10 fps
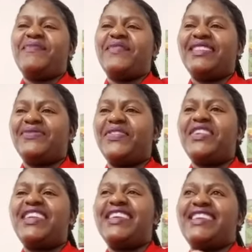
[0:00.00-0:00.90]
It's
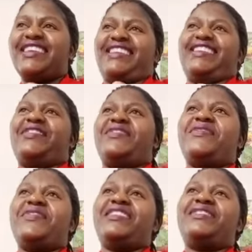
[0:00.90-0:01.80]
very,
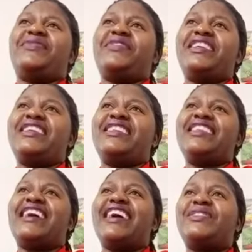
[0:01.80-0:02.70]
it's very
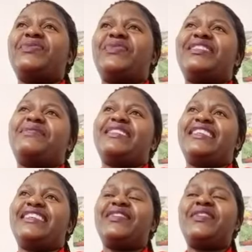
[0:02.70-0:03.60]
nice when someone
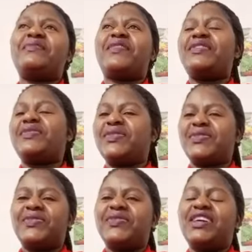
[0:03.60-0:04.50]
says, "Oh, I'm going to
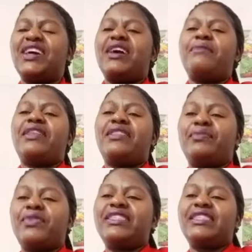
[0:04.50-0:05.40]
school," but the
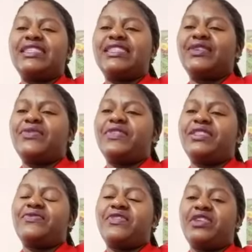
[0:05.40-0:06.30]
process itself
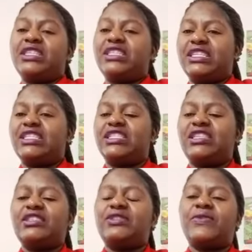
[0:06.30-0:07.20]
is very
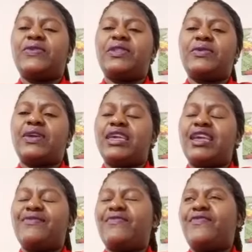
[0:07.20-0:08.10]
challenging. So there were
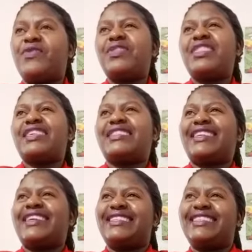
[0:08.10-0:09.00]
a few things that
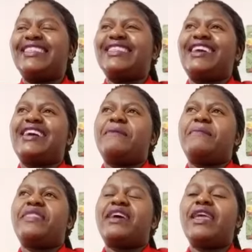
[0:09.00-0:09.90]
I did
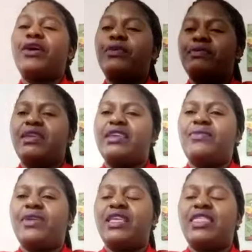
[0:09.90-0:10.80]
that helped me
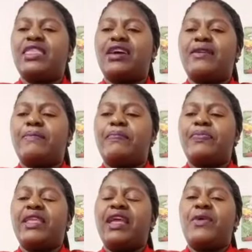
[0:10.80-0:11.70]
with
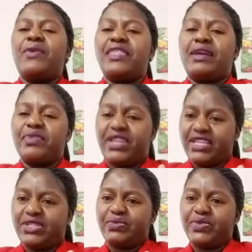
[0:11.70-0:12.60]
the
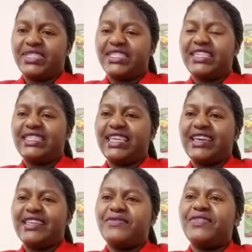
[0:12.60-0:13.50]
application process.
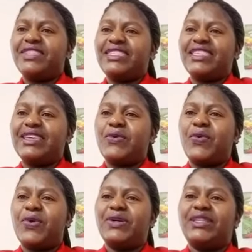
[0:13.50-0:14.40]
The first thing
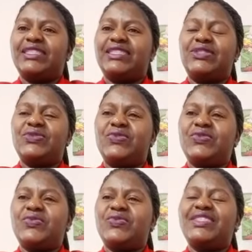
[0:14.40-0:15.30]
was
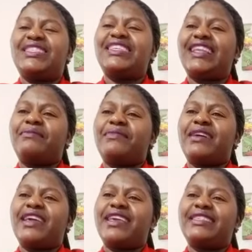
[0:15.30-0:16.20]
to tailor
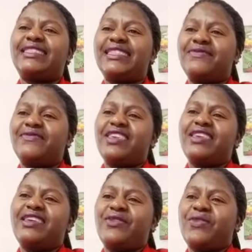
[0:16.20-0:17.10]
my
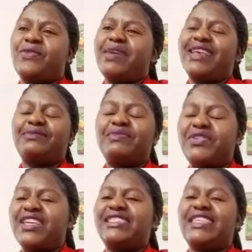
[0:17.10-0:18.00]
CV or my
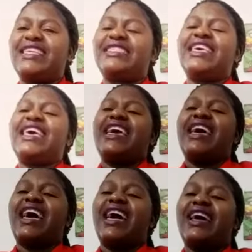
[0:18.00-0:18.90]
experiences
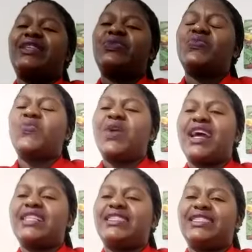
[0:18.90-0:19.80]
to
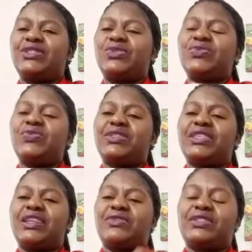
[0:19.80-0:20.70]
what the schools
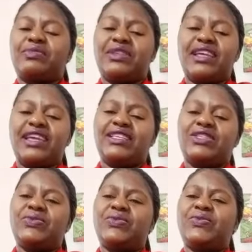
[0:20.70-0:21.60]
that I was applying
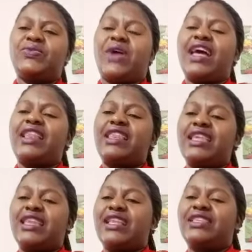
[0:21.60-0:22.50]
to
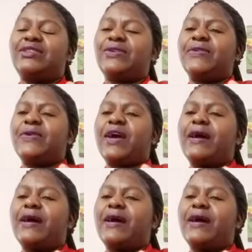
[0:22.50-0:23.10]
needed. So